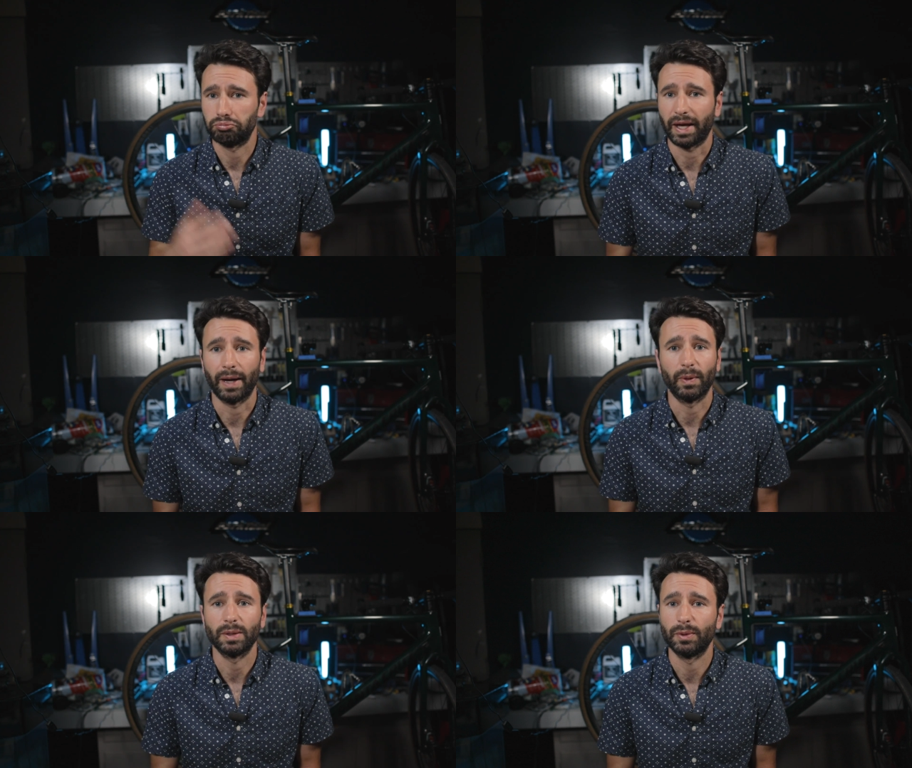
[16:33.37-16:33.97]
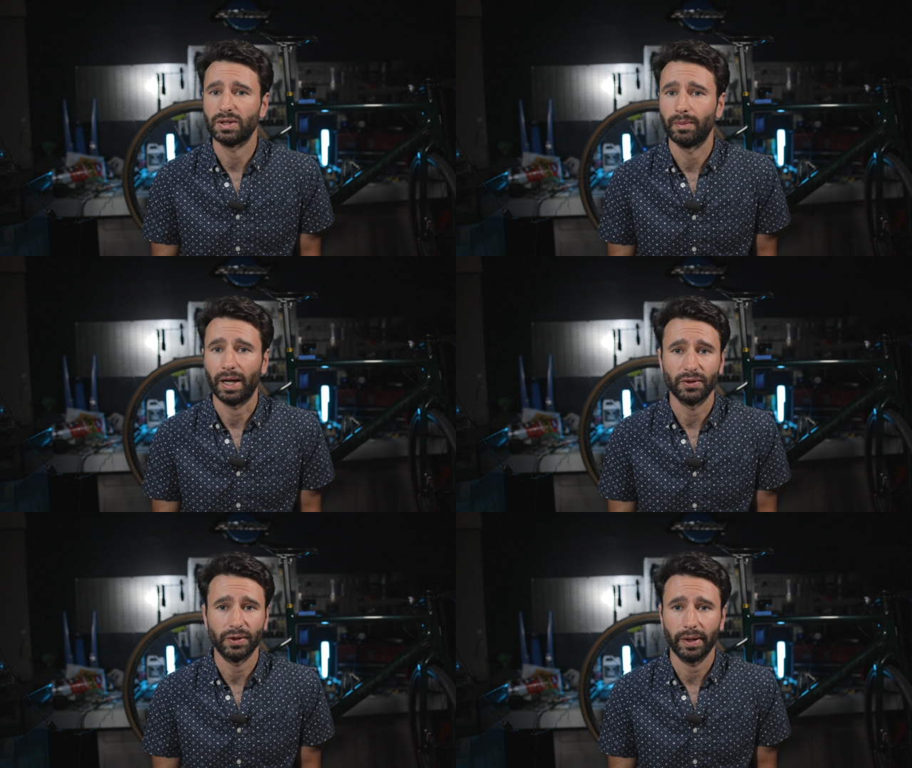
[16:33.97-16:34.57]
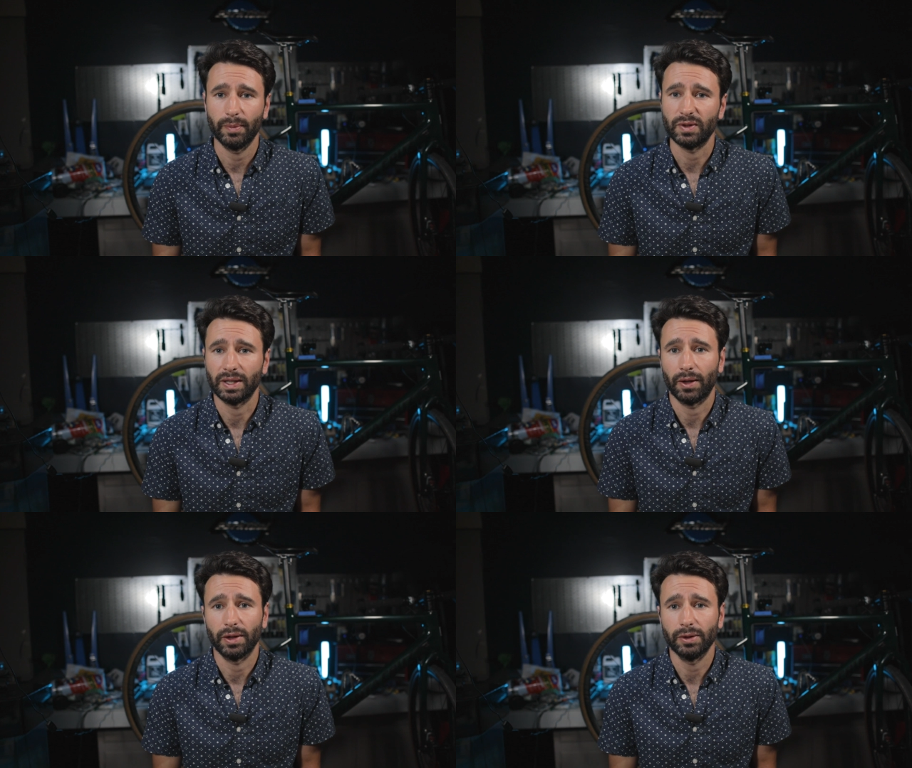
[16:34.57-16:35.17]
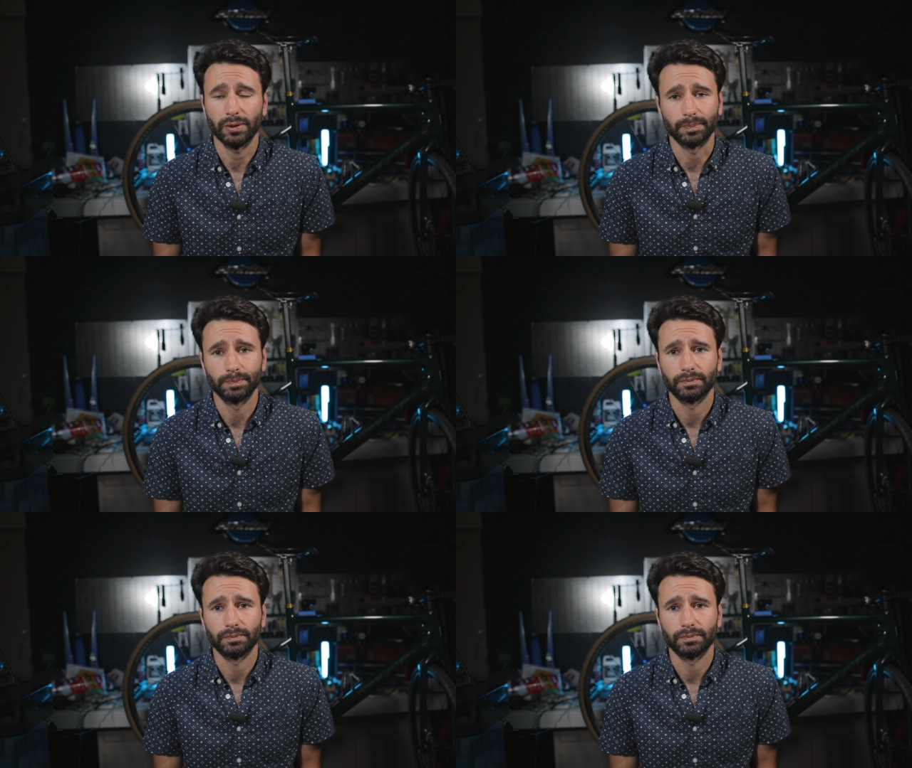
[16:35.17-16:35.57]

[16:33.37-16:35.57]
can't wait to put some miles on them and see how they do.